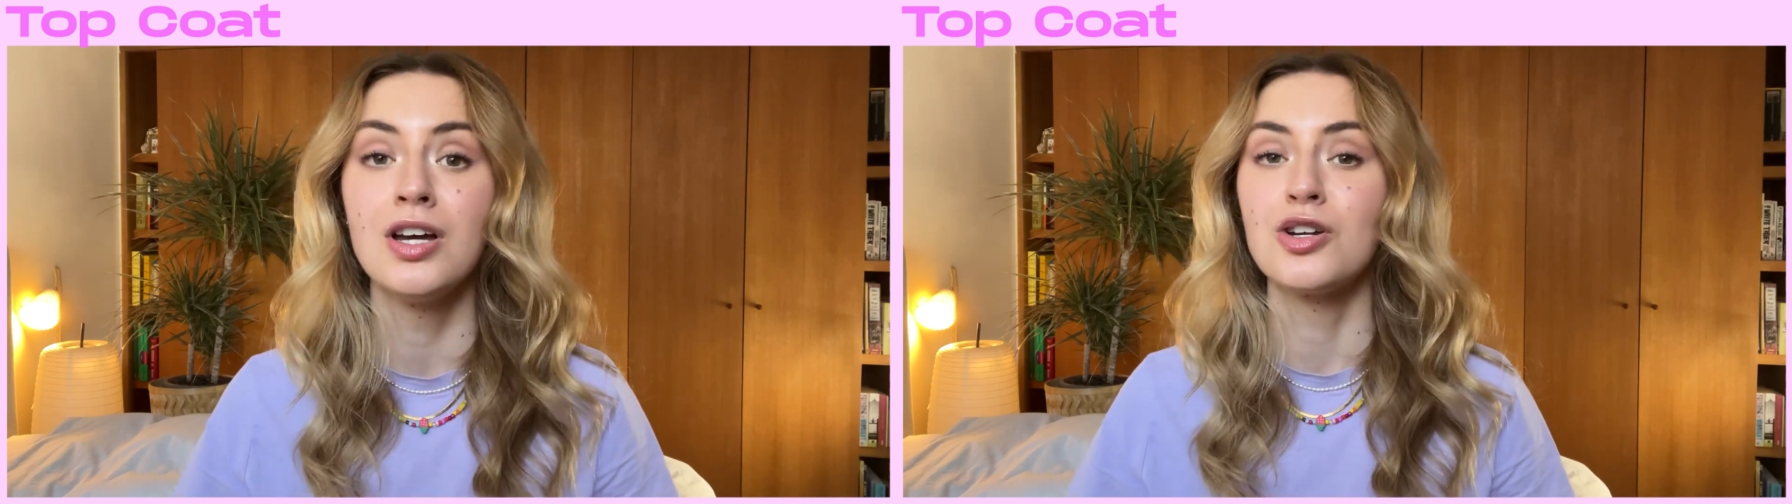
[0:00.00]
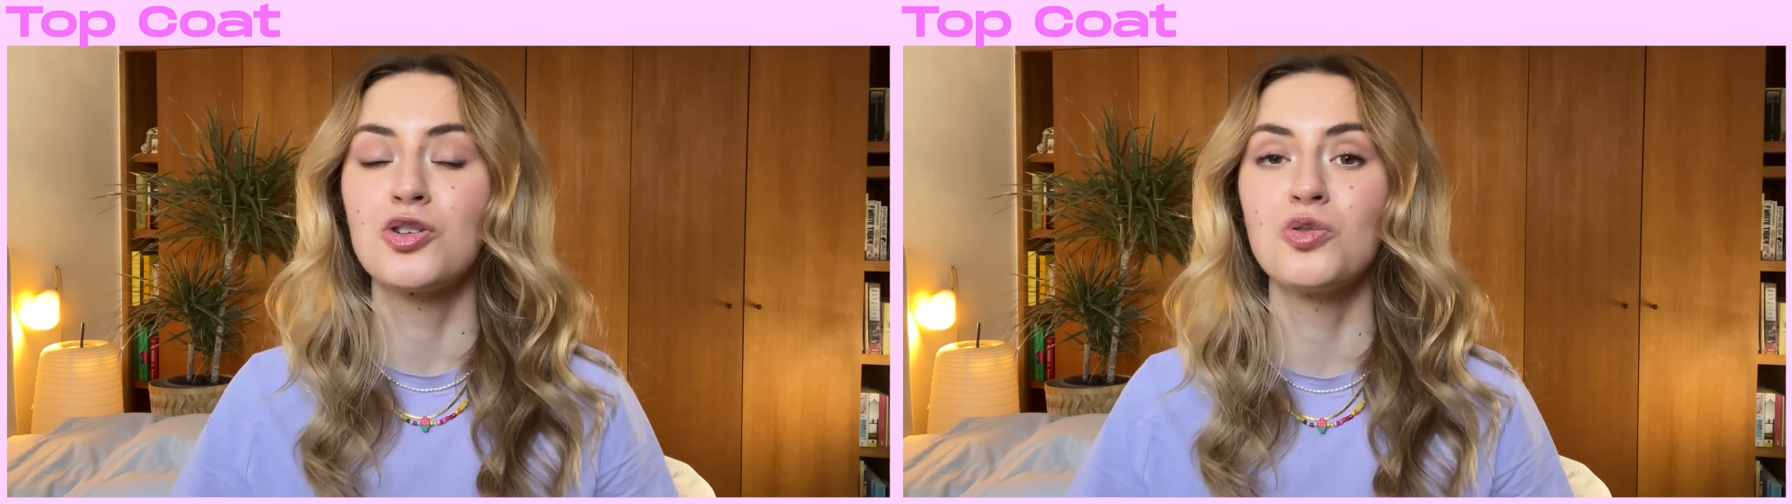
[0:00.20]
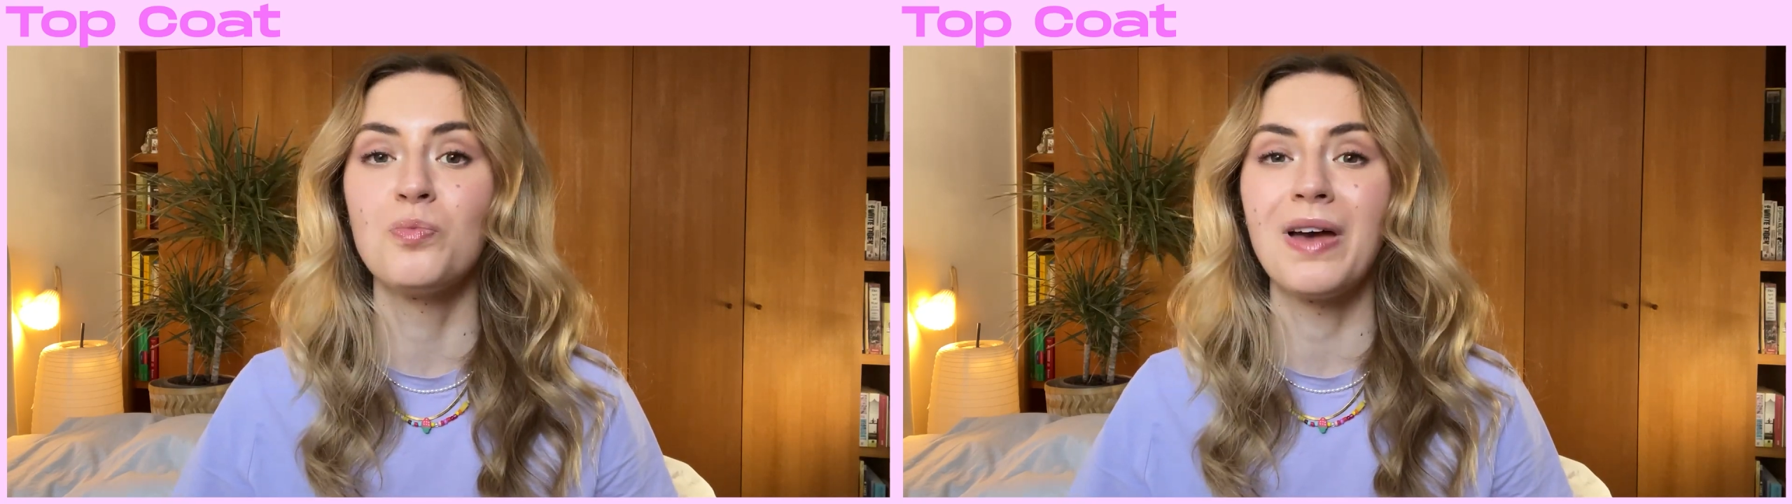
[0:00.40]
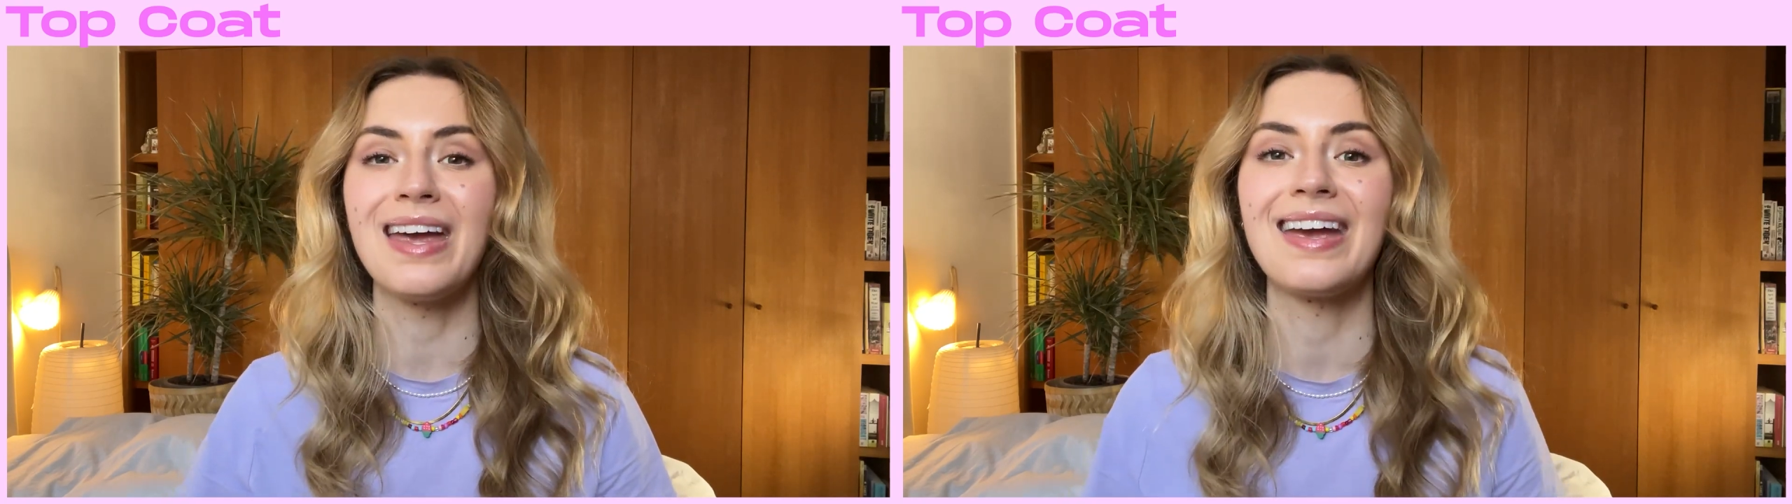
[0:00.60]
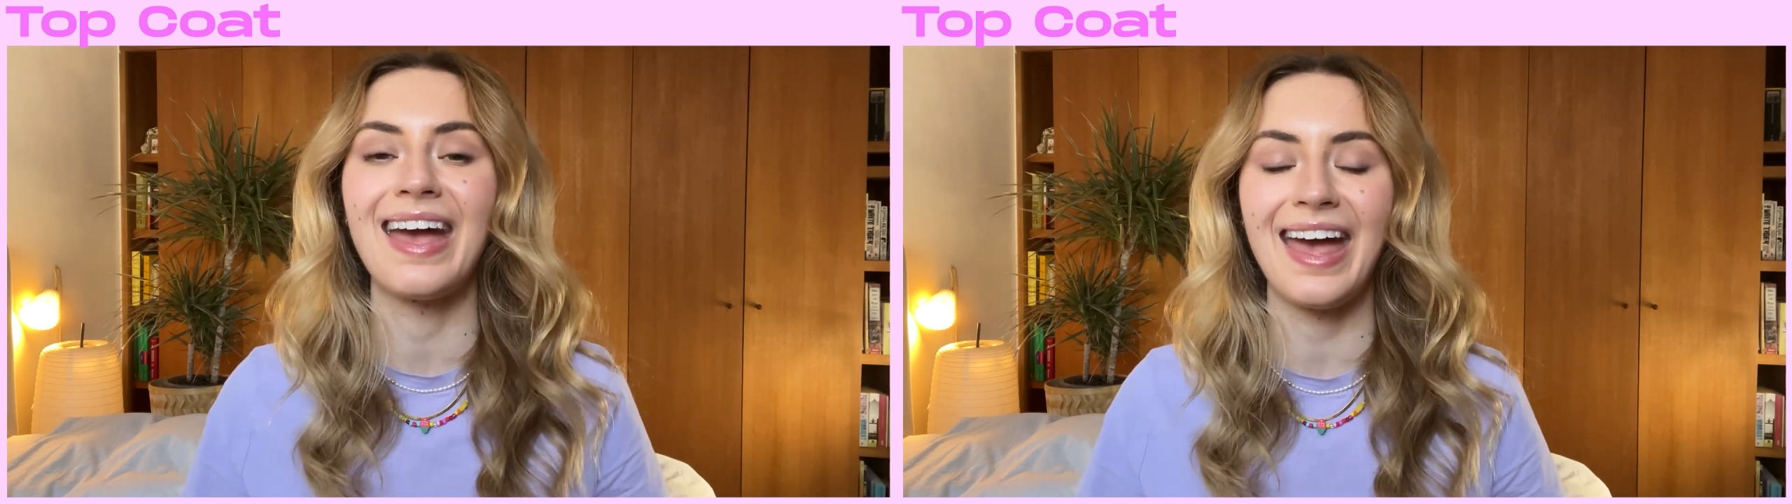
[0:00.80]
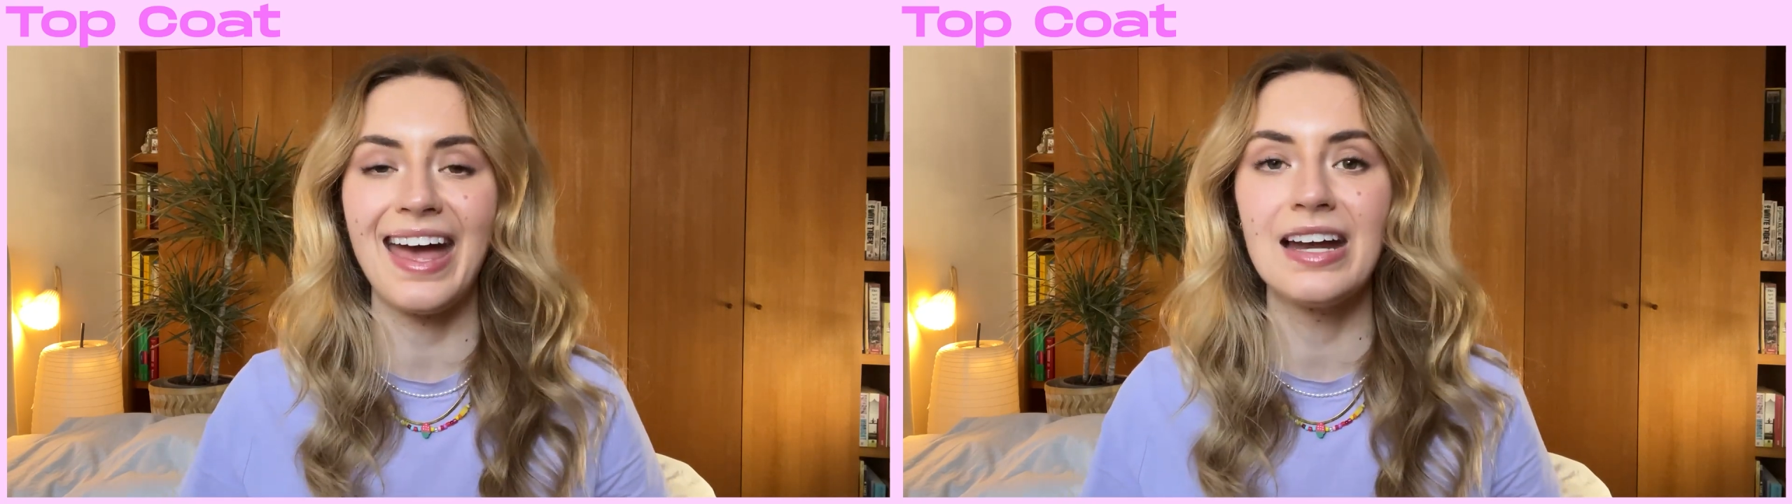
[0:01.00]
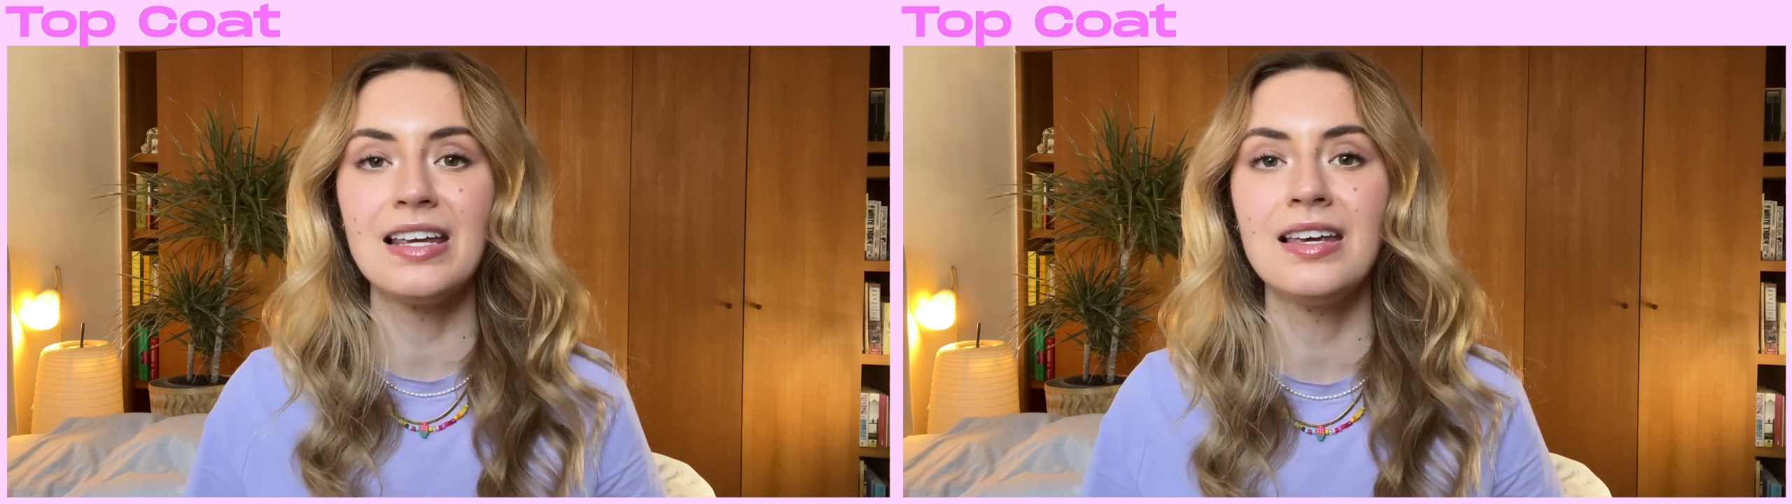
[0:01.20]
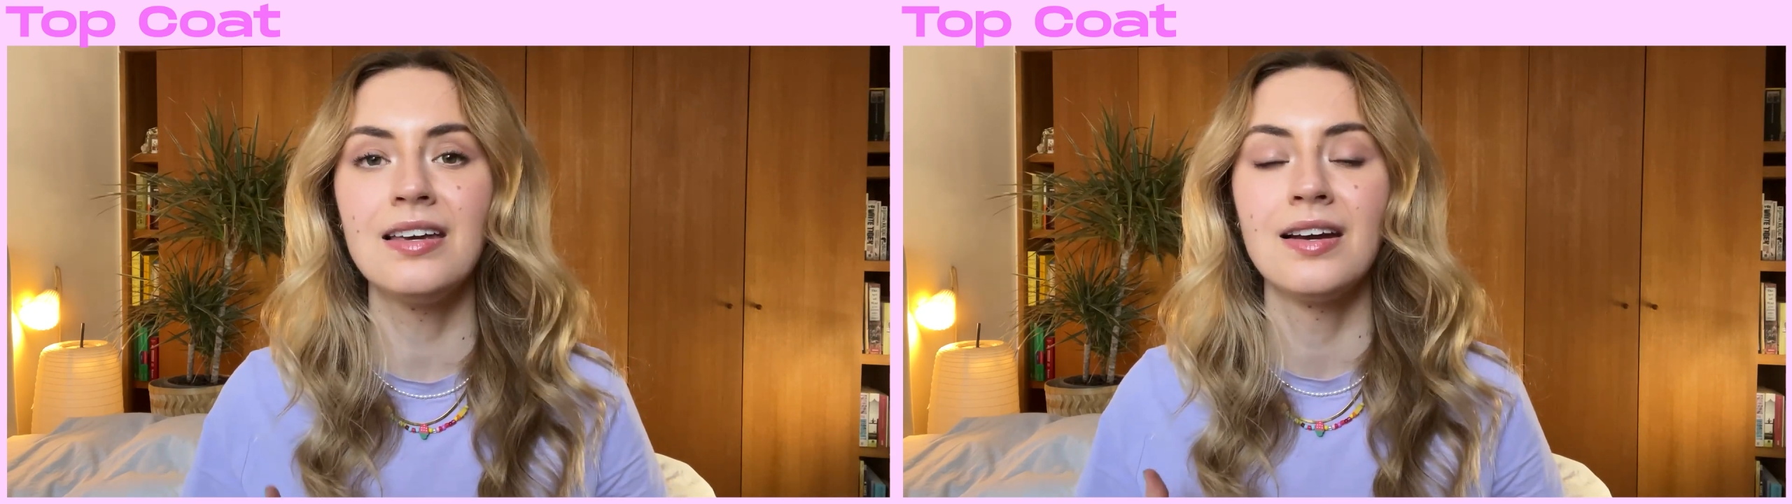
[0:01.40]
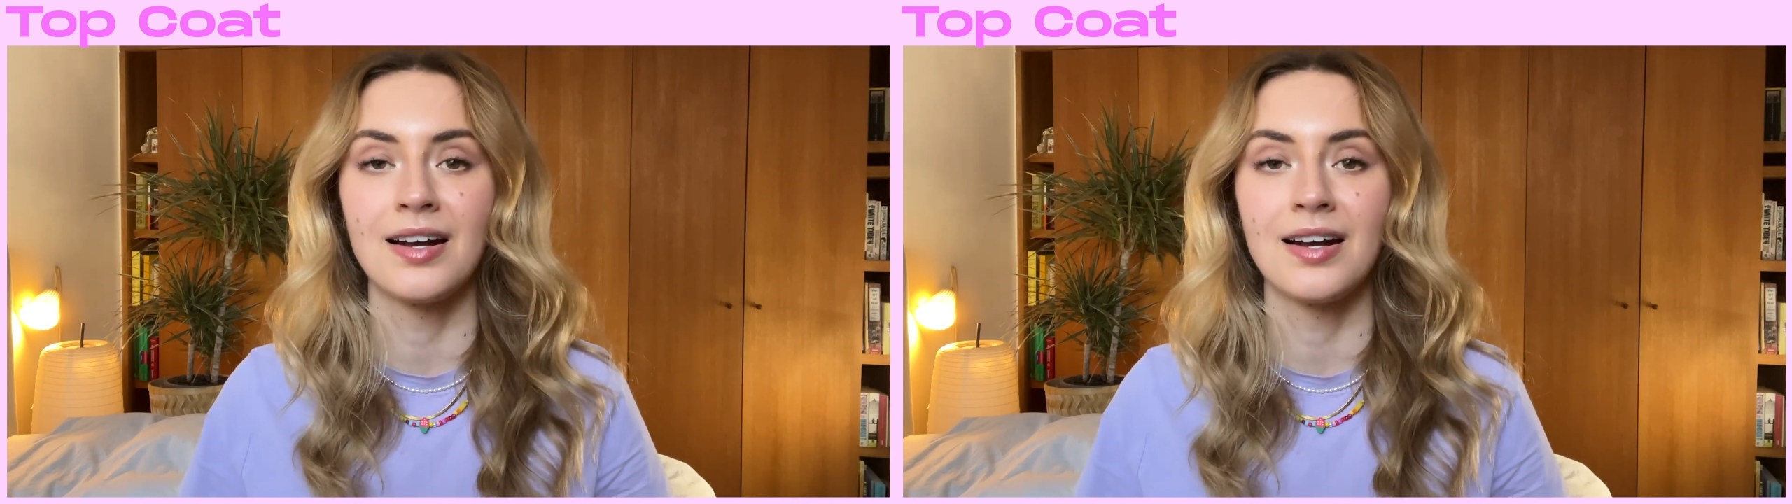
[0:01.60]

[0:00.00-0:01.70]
to make any